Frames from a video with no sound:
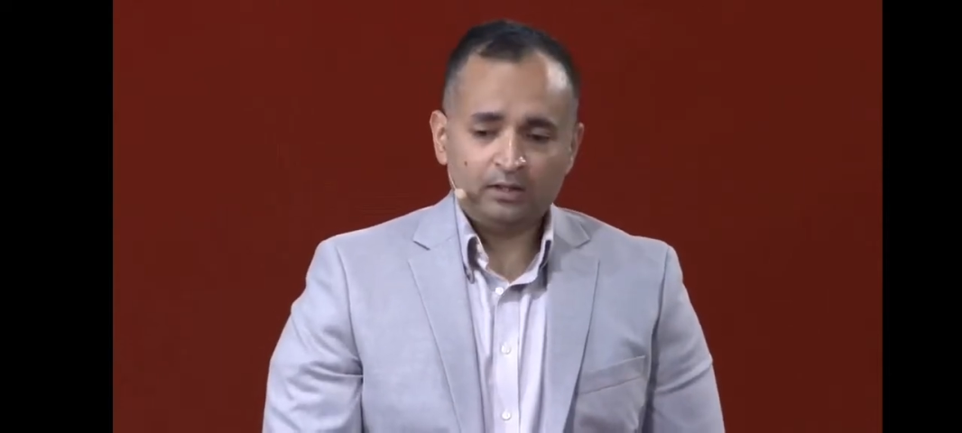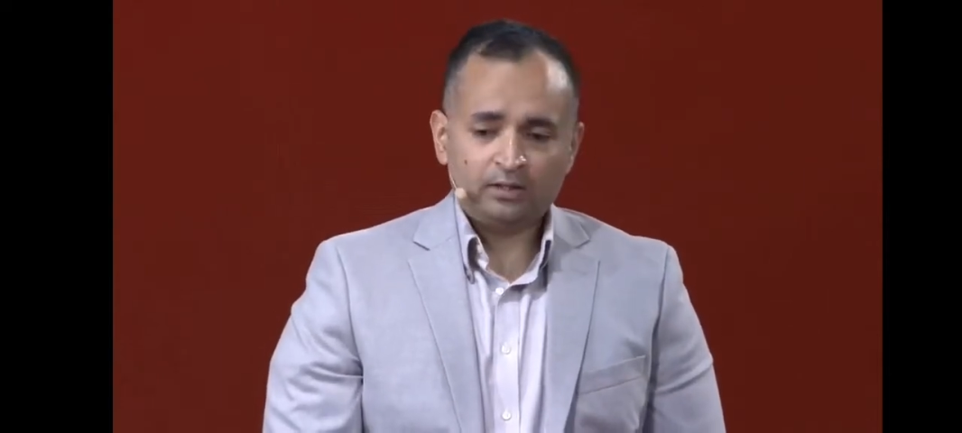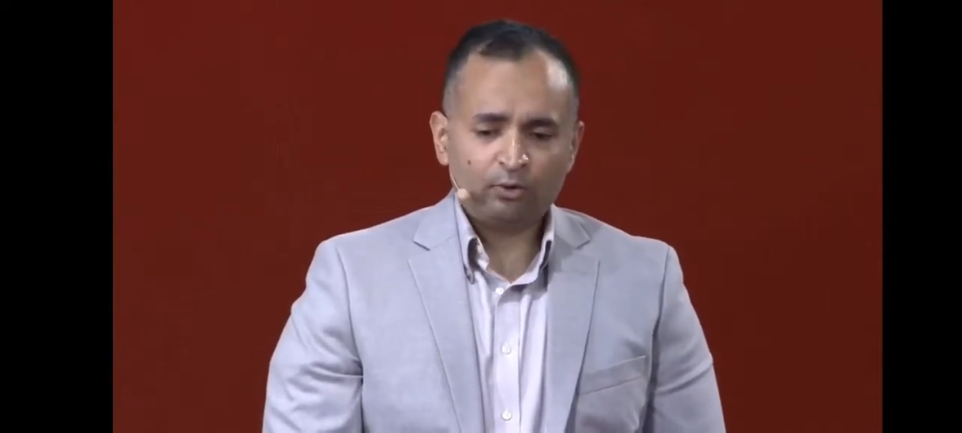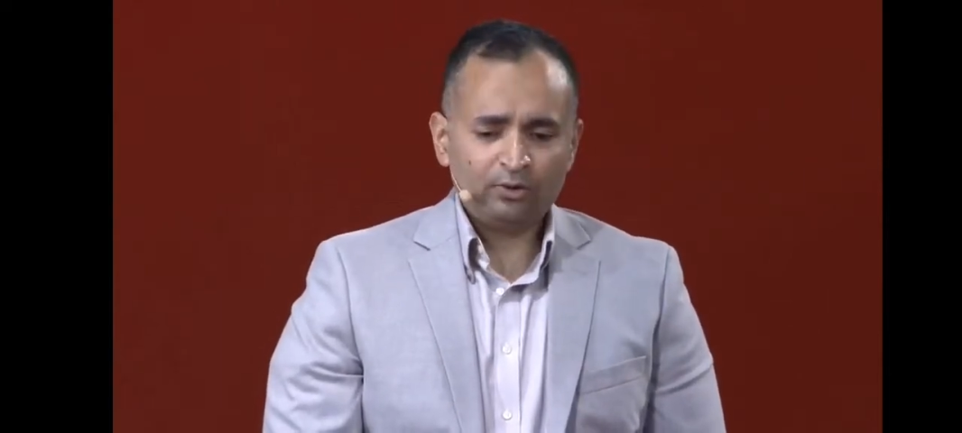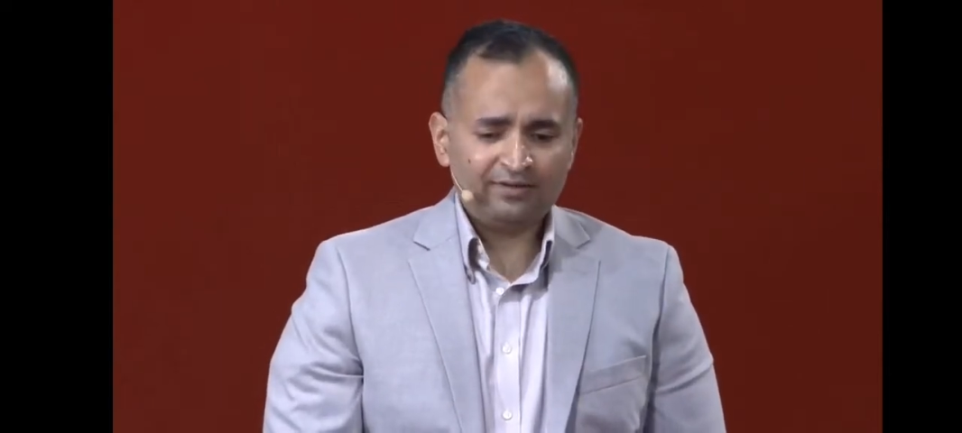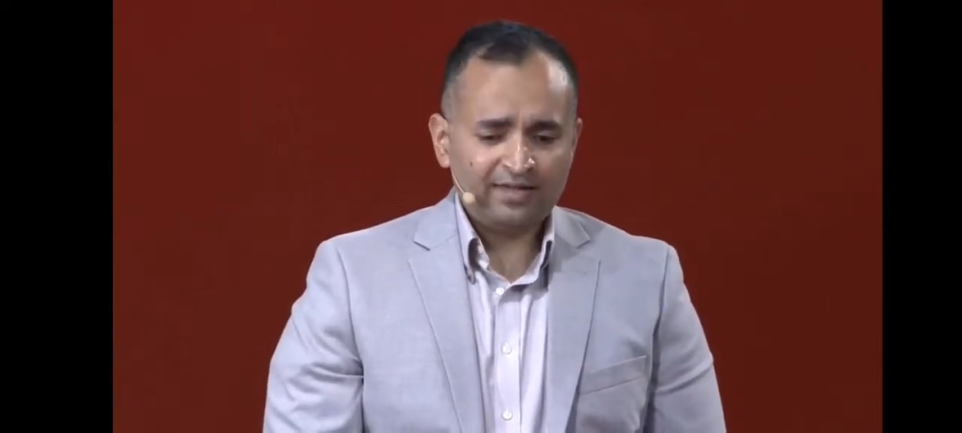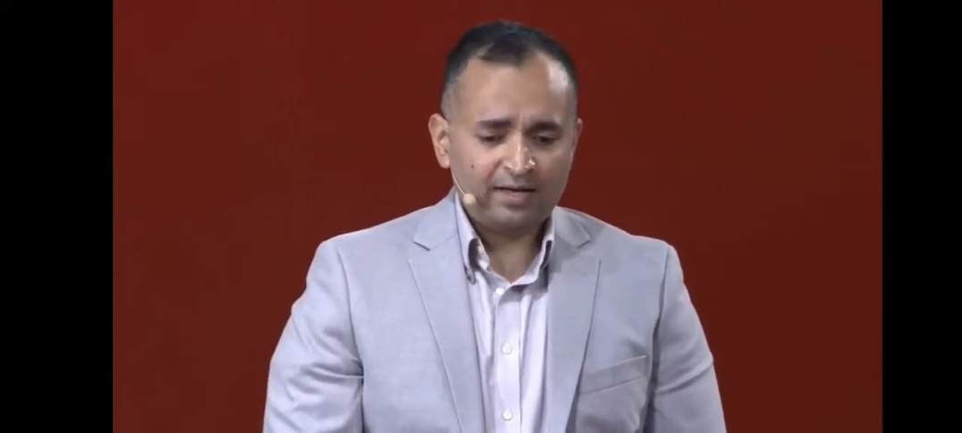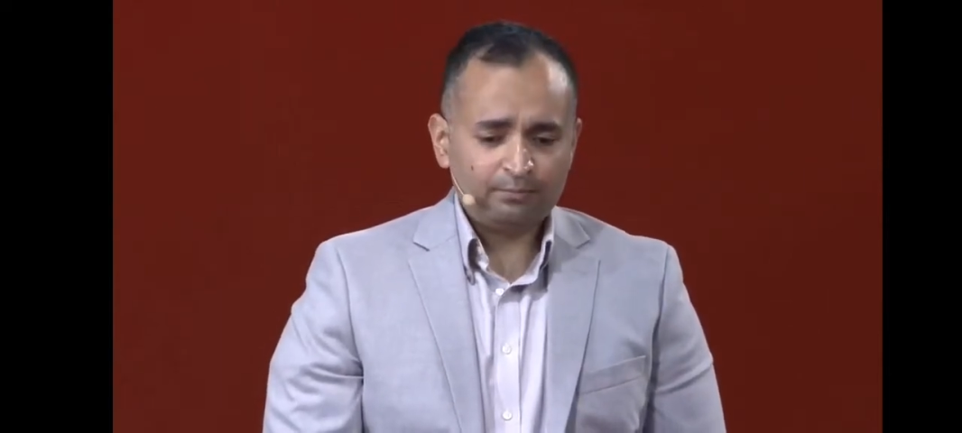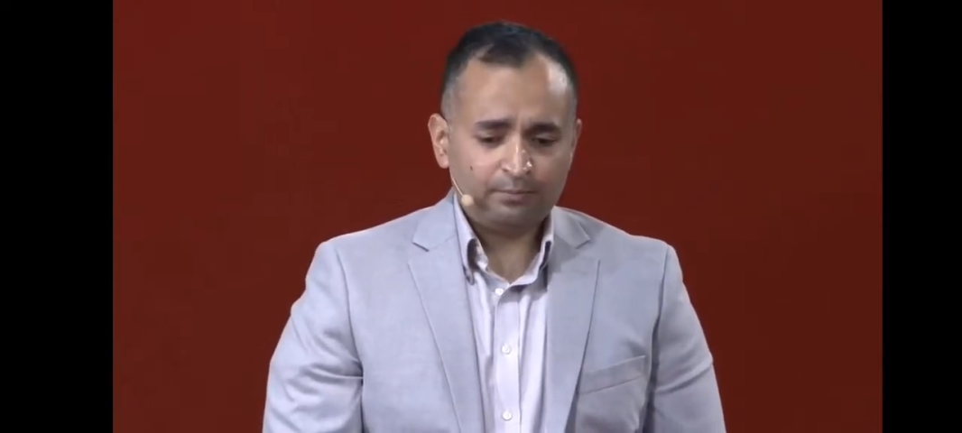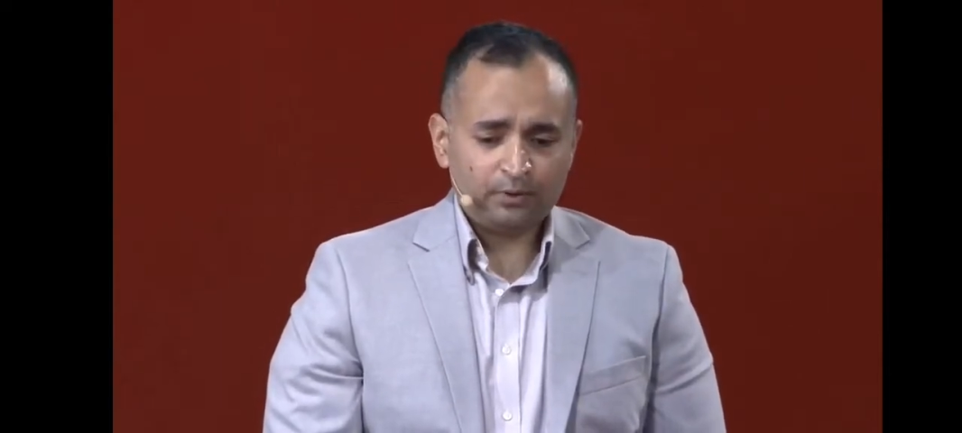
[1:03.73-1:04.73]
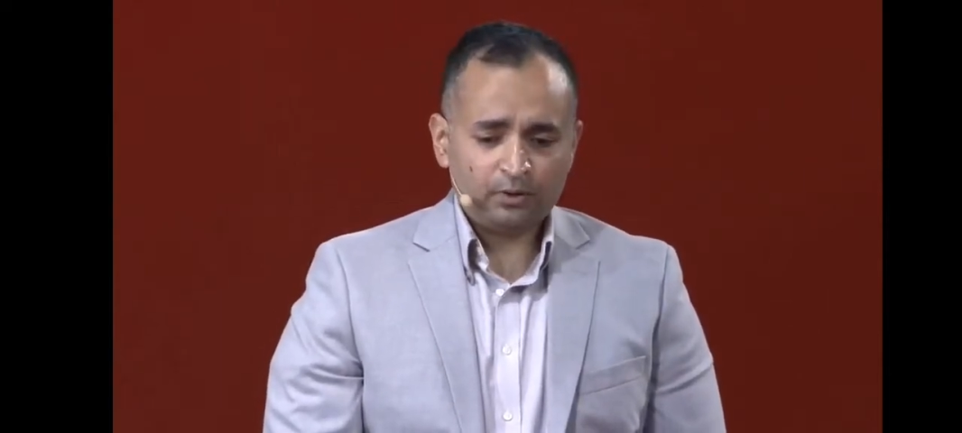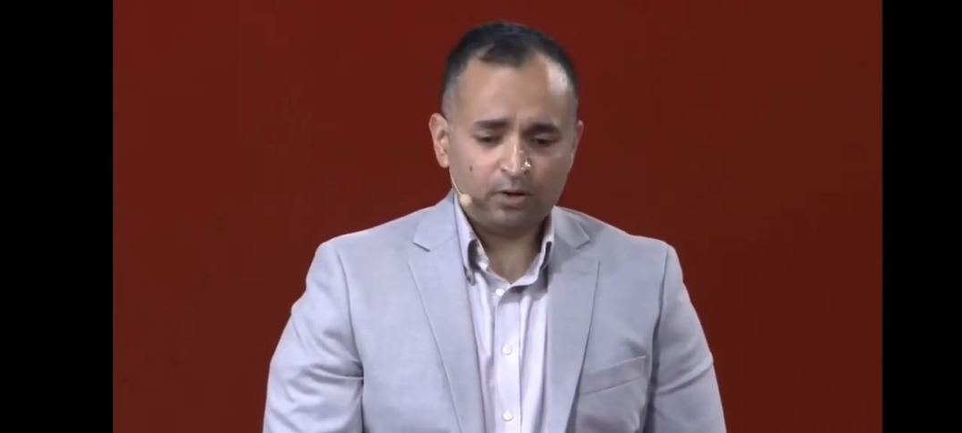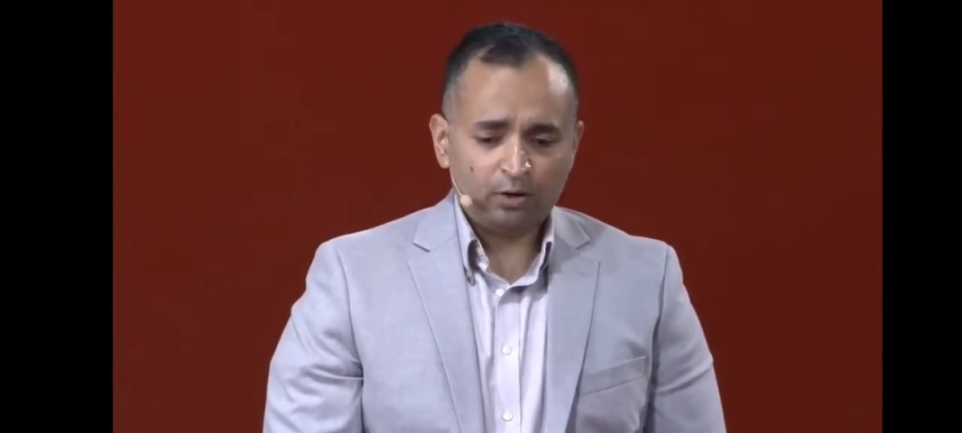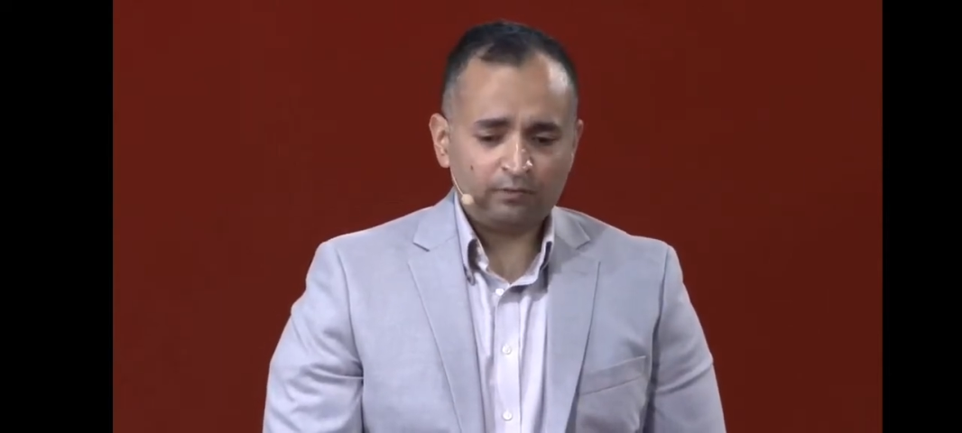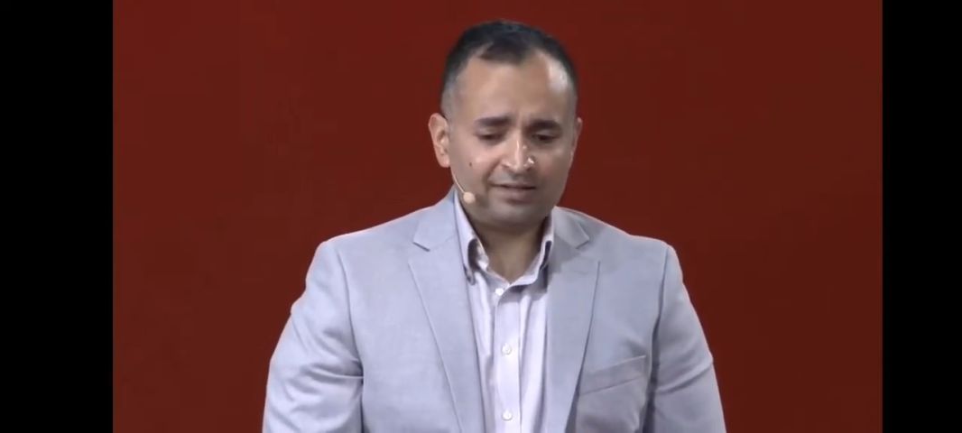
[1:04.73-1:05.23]
Not only that, but
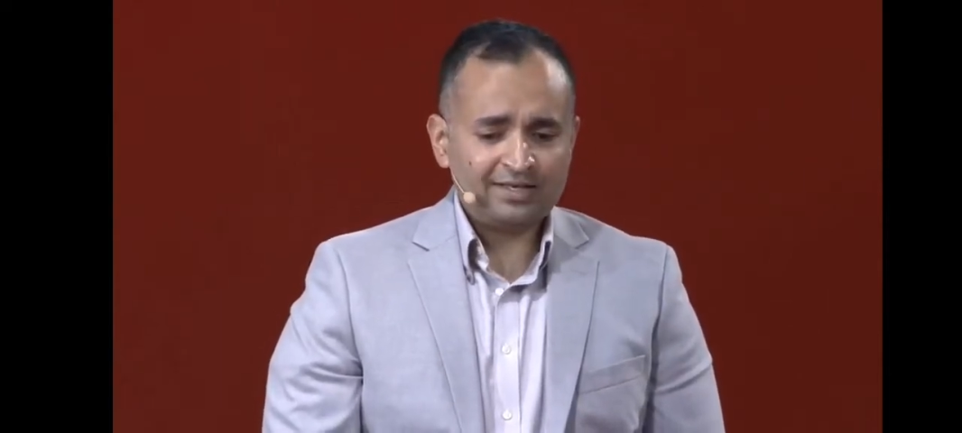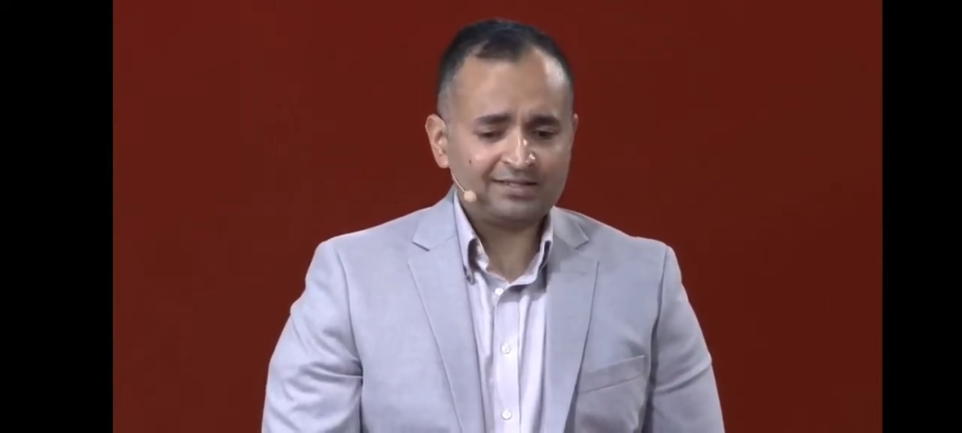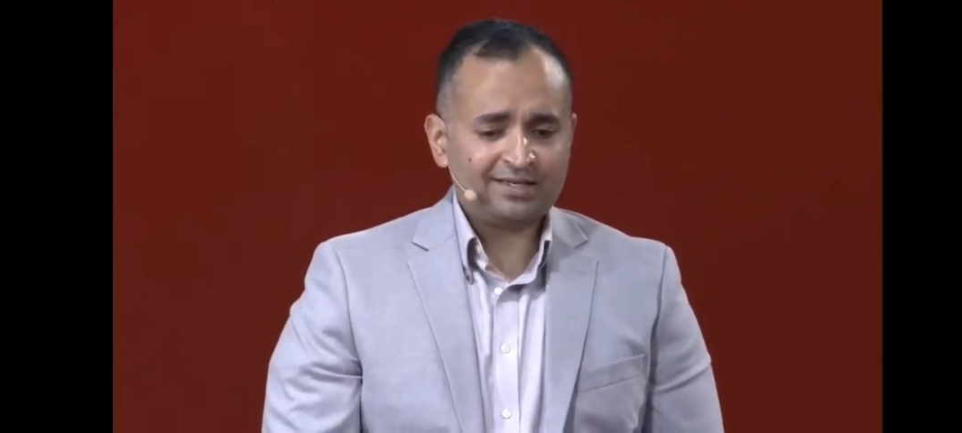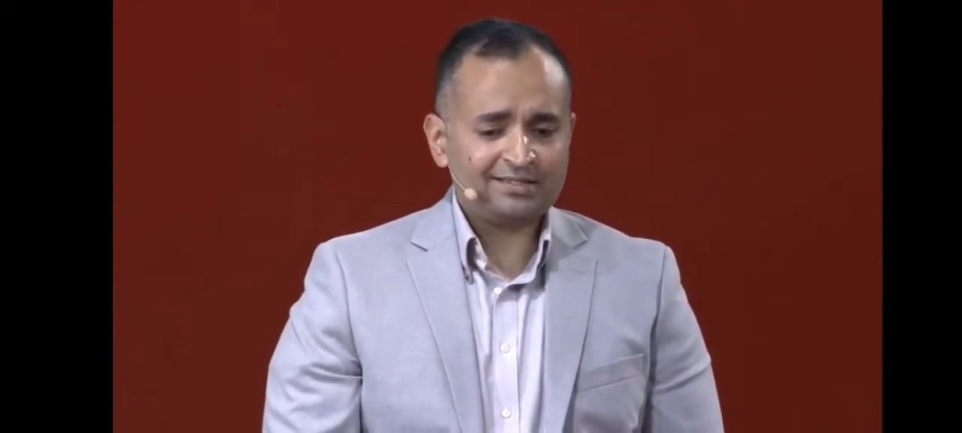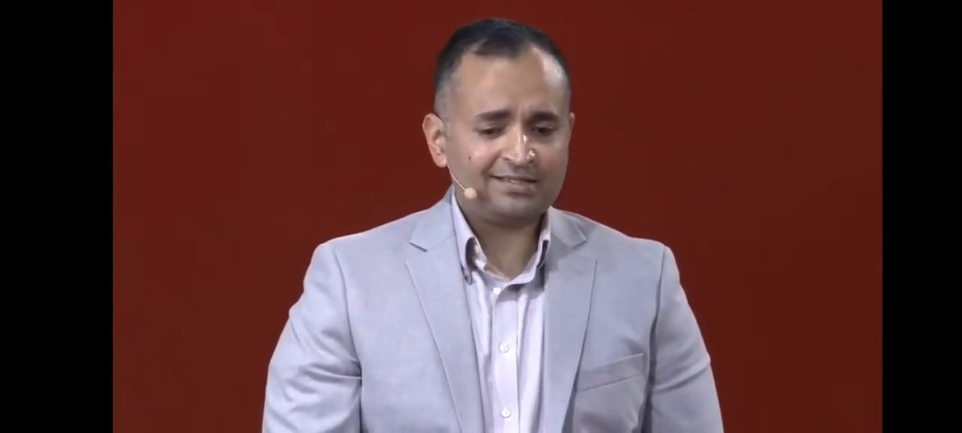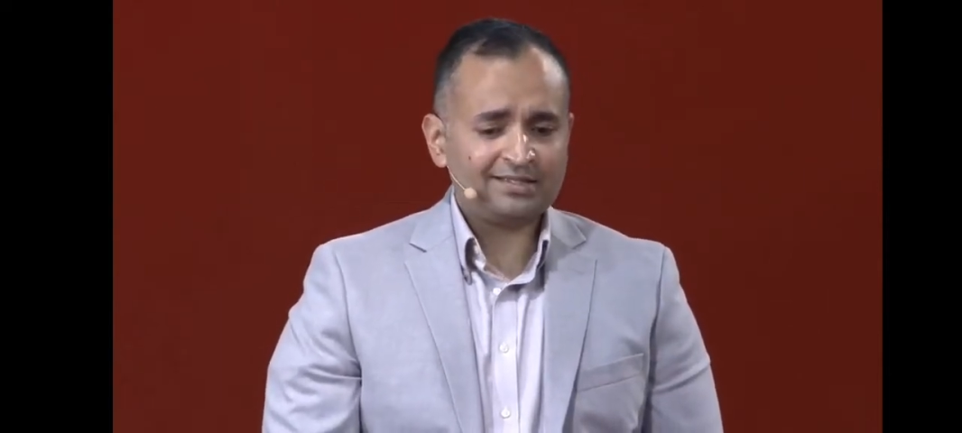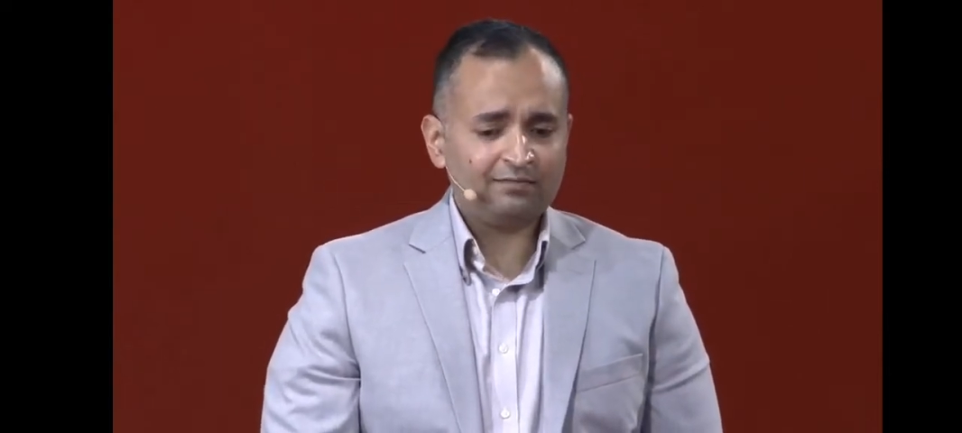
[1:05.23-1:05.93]
all of our test cases